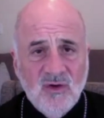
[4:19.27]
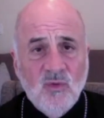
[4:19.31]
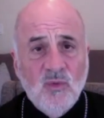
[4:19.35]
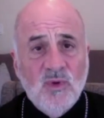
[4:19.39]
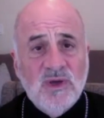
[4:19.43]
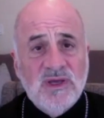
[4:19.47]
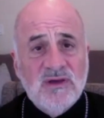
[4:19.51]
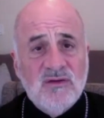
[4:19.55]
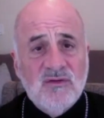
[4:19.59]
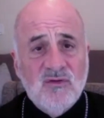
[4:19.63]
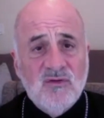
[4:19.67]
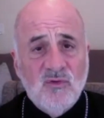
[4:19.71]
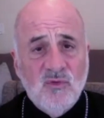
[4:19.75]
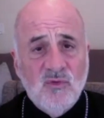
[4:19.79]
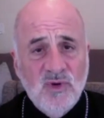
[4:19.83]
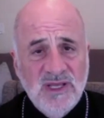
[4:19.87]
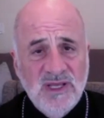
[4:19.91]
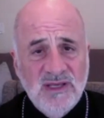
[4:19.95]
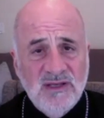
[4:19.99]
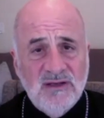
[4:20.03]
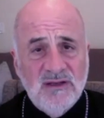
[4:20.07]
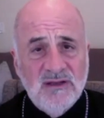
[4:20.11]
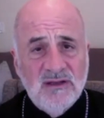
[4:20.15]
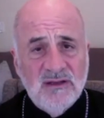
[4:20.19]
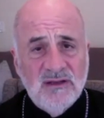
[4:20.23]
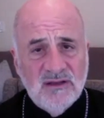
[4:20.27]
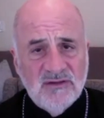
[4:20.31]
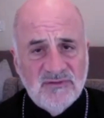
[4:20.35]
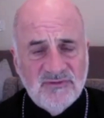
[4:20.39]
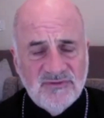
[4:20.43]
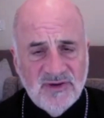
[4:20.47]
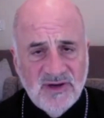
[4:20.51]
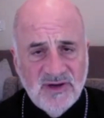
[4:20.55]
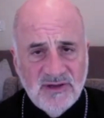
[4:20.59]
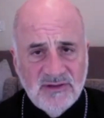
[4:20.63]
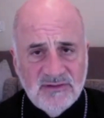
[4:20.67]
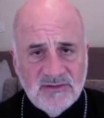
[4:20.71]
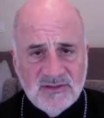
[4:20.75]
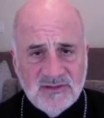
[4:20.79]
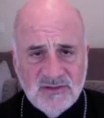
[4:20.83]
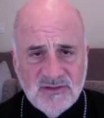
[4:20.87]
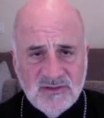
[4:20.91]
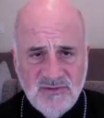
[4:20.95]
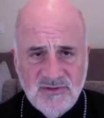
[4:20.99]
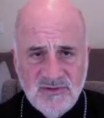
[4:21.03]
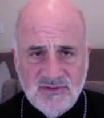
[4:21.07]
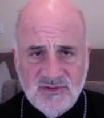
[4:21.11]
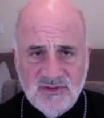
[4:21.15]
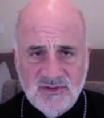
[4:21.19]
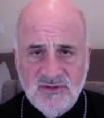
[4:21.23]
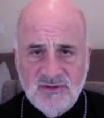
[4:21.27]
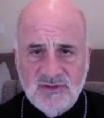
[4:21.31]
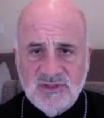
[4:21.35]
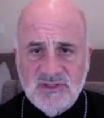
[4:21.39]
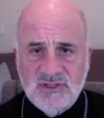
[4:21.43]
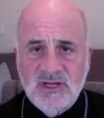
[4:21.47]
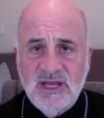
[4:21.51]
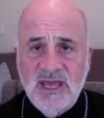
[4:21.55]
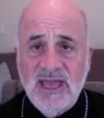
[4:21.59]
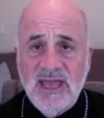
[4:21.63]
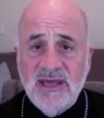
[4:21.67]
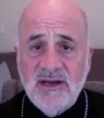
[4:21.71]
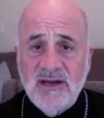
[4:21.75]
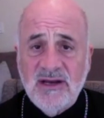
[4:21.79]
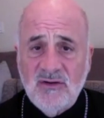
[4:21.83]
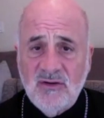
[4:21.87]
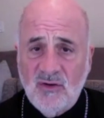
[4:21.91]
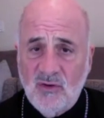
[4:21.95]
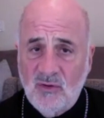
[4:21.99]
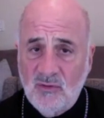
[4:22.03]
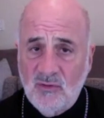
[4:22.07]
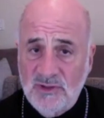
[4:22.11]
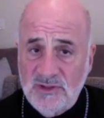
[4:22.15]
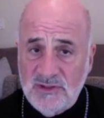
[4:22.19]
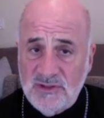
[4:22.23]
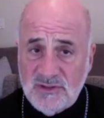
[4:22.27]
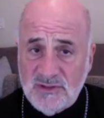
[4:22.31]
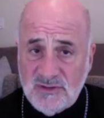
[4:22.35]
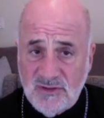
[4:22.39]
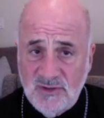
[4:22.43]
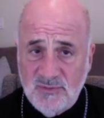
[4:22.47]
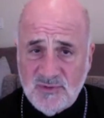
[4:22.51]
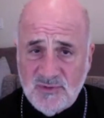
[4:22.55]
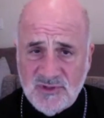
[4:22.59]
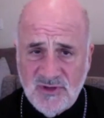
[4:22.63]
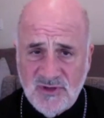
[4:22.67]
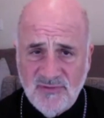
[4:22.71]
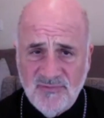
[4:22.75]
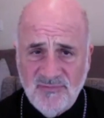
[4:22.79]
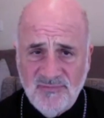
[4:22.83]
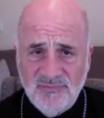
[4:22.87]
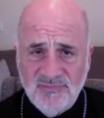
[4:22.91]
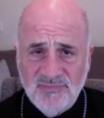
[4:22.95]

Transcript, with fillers: We can read the fathers of the church and Holy Scripture.